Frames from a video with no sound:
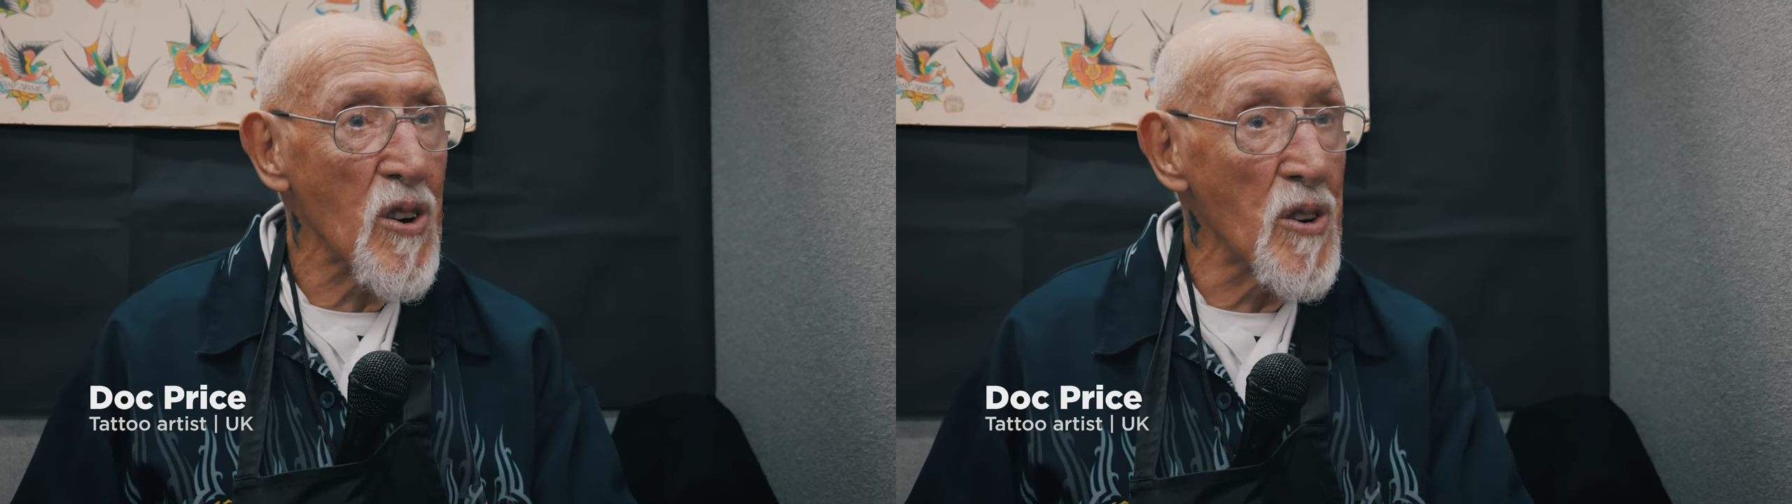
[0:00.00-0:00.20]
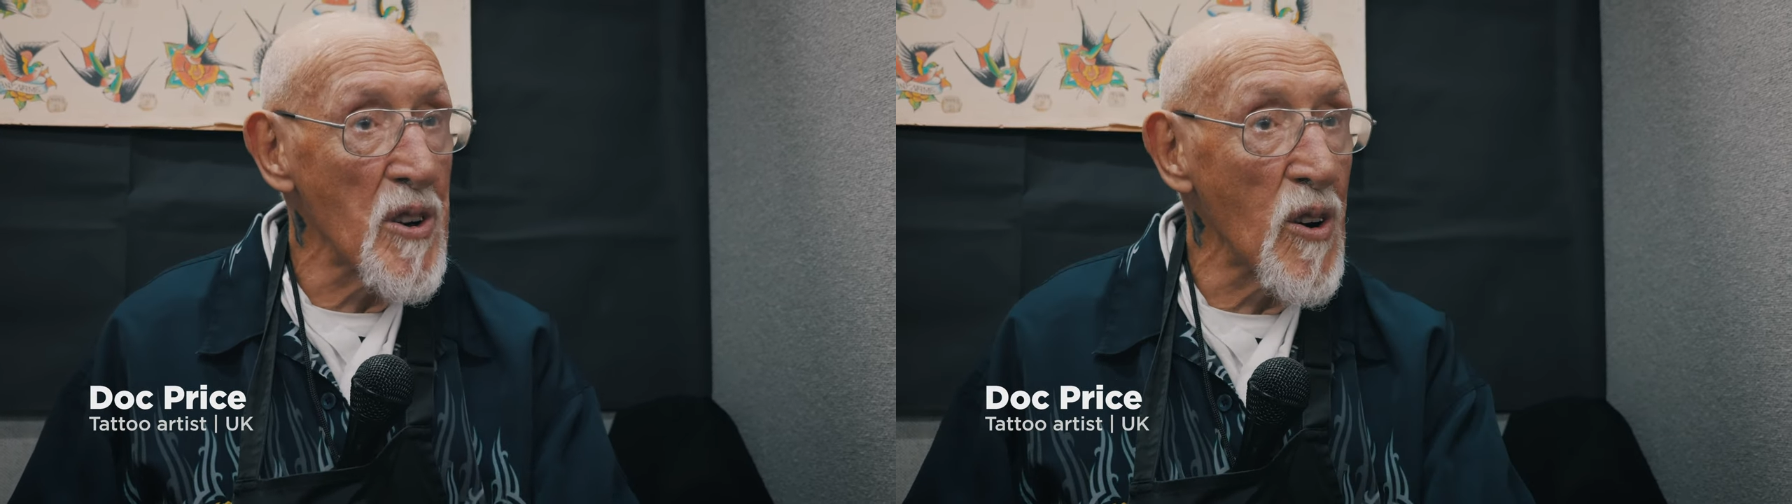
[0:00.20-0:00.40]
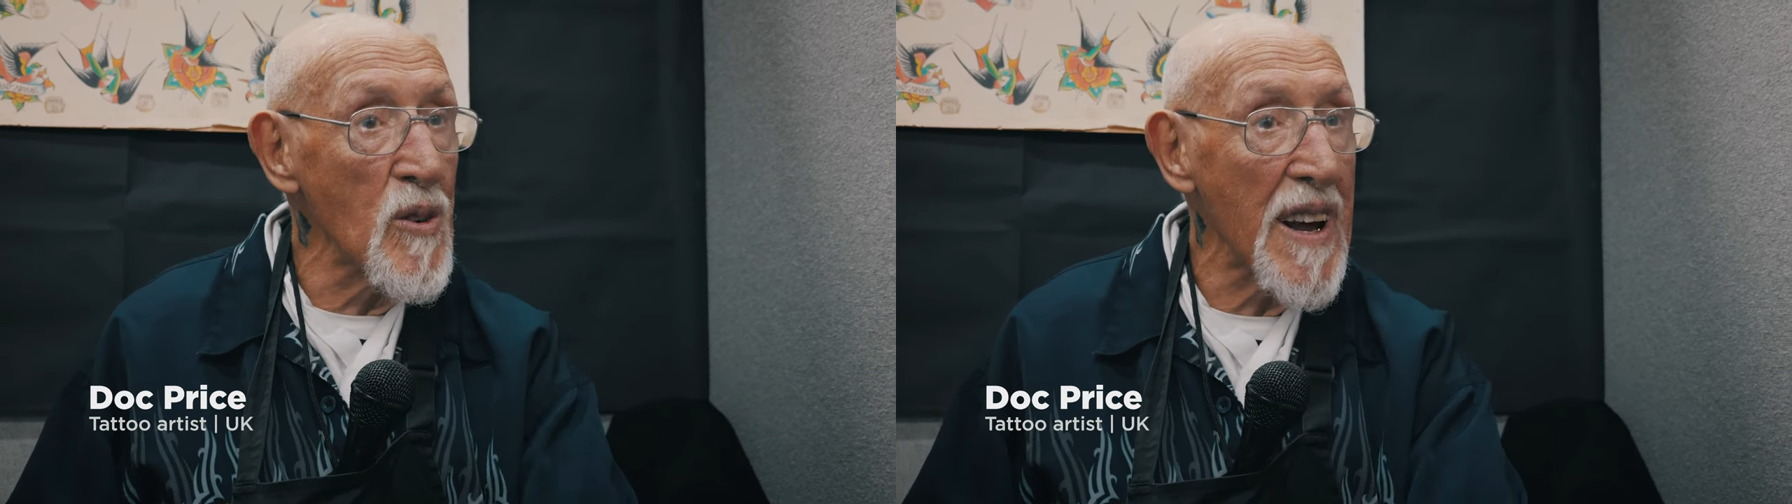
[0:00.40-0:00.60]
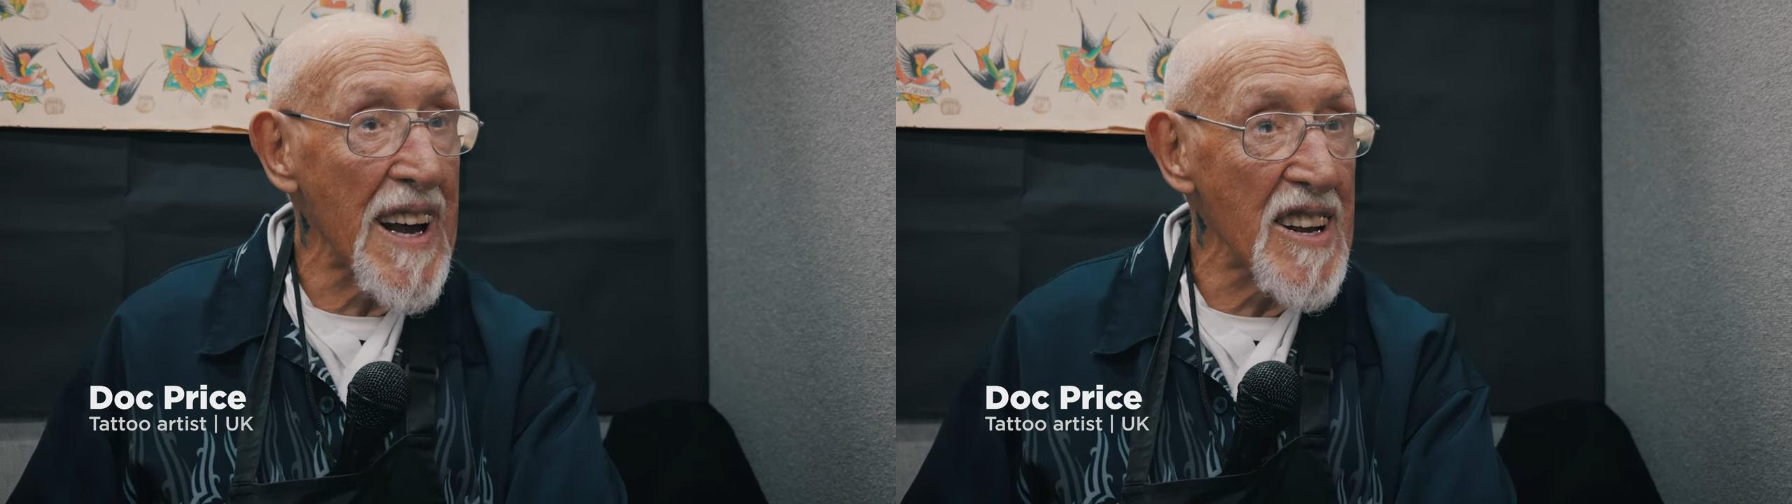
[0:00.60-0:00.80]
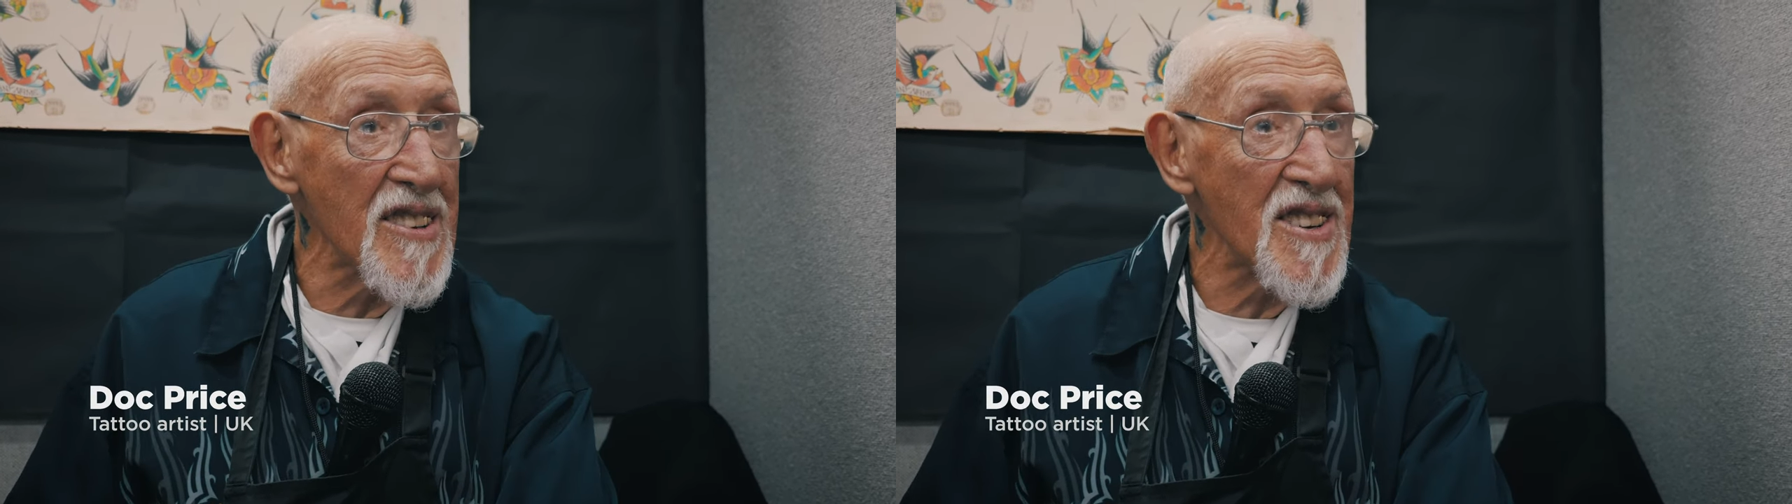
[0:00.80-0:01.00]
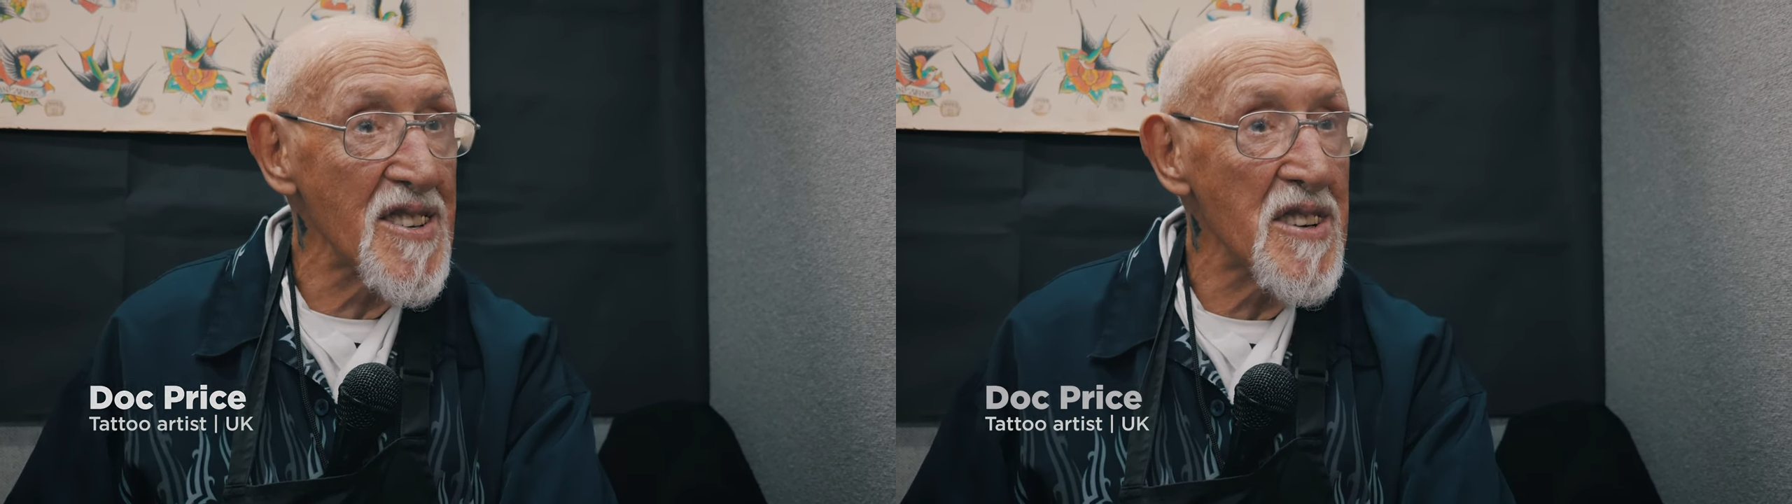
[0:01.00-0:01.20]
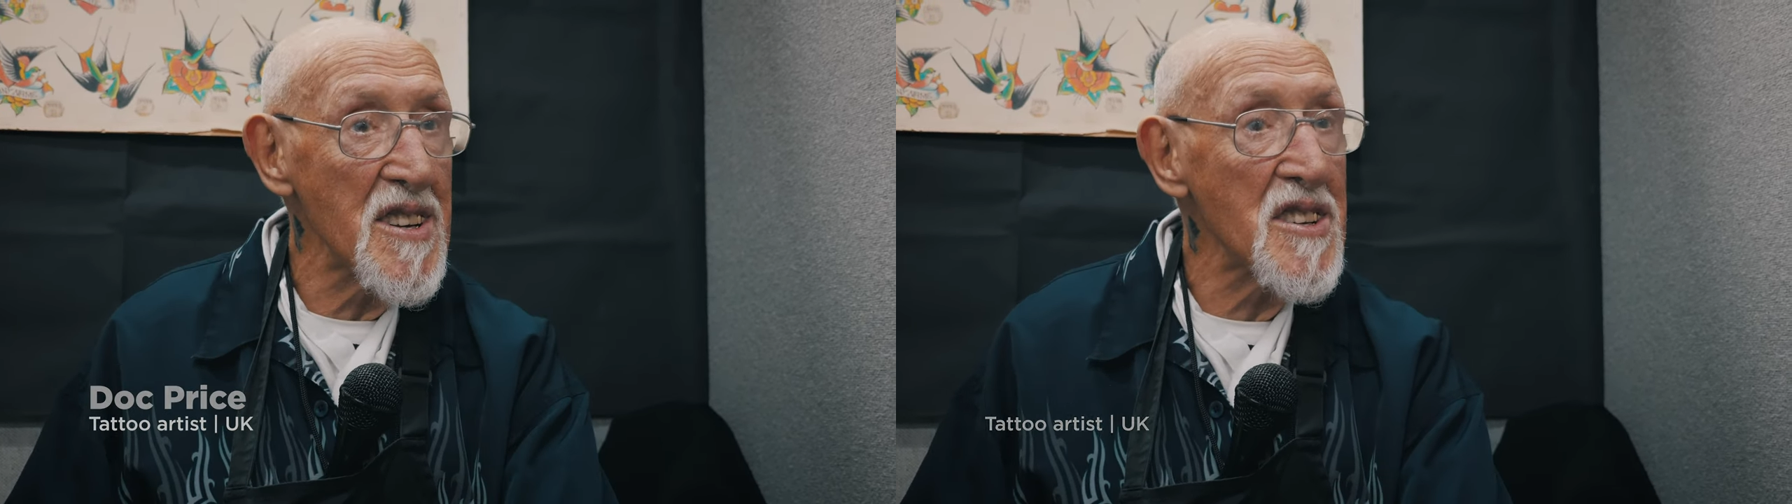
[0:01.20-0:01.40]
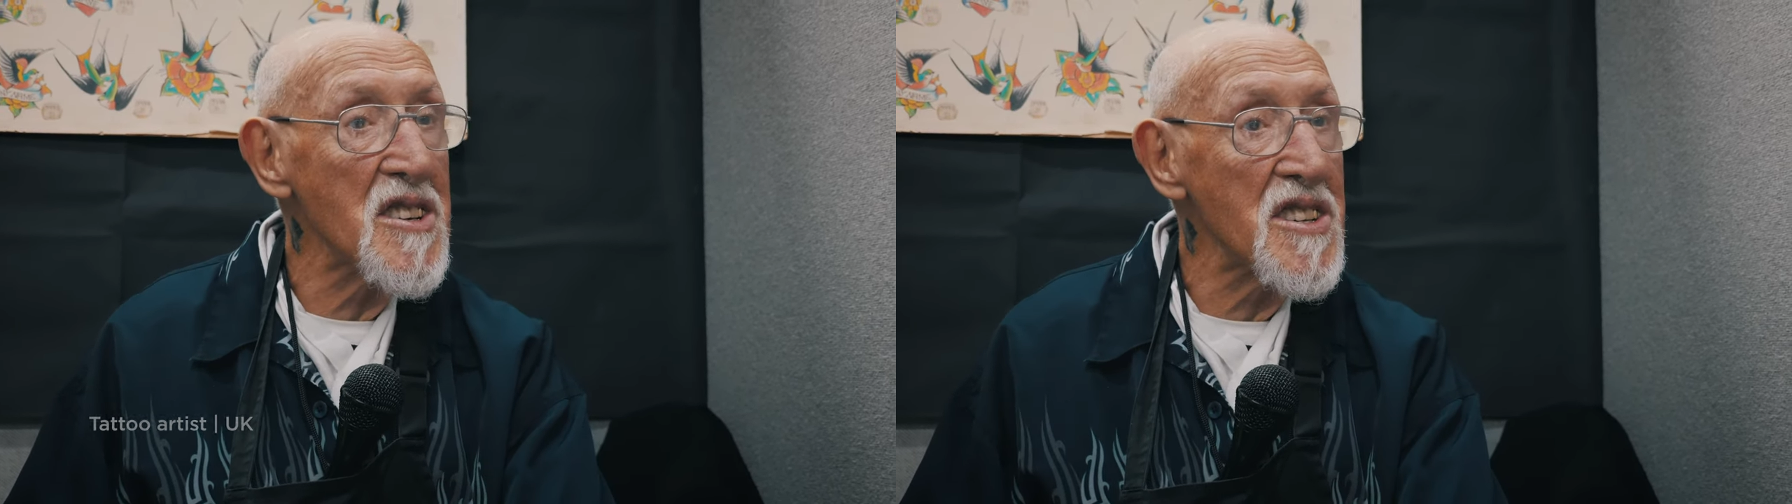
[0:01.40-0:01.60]
or known as
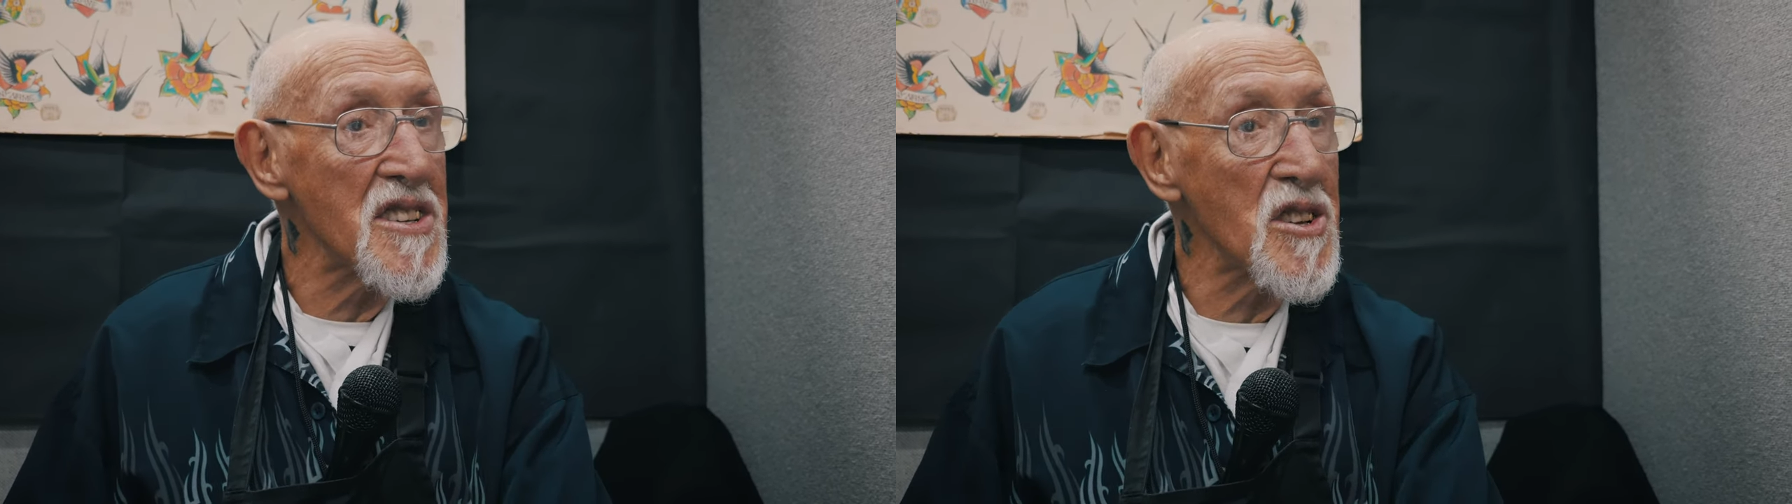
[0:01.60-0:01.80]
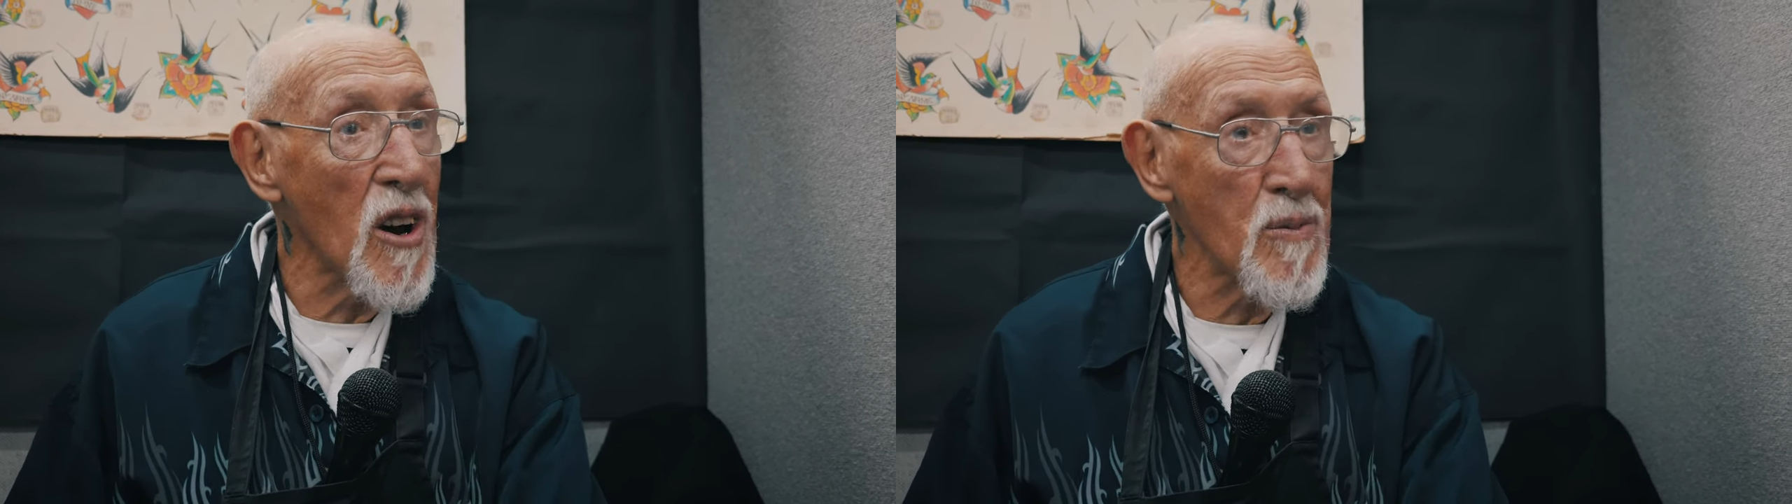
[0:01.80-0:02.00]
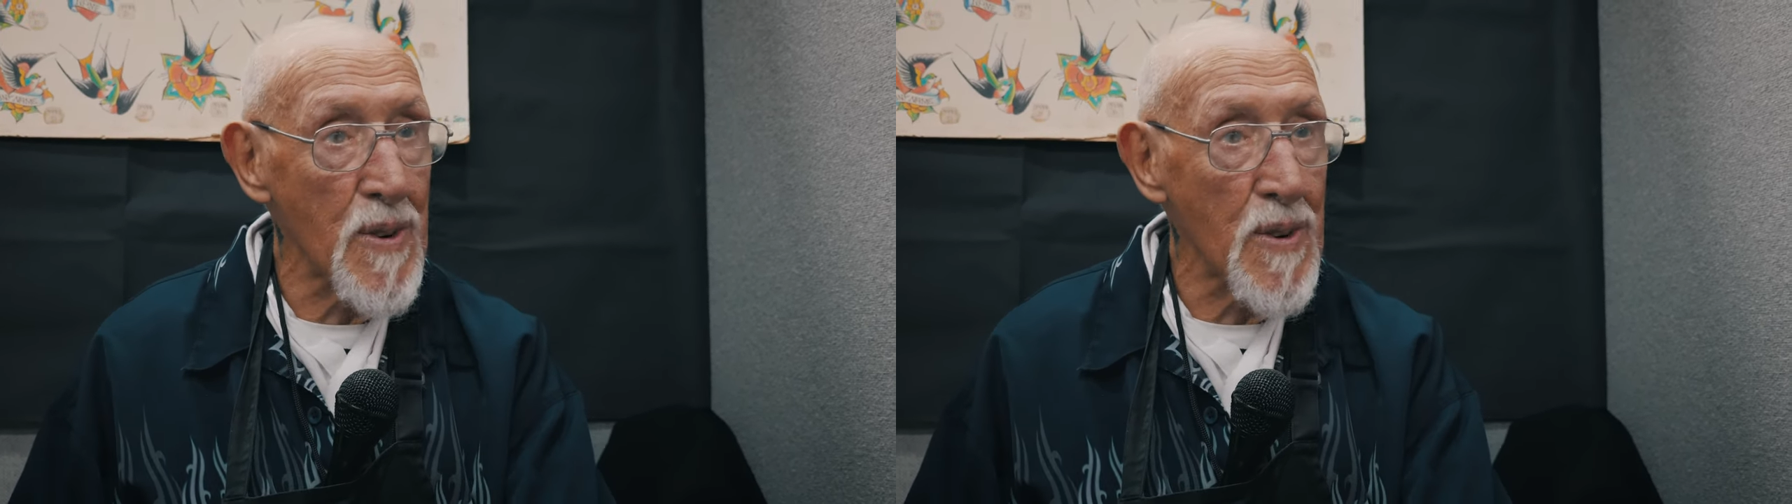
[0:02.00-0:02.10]
Doc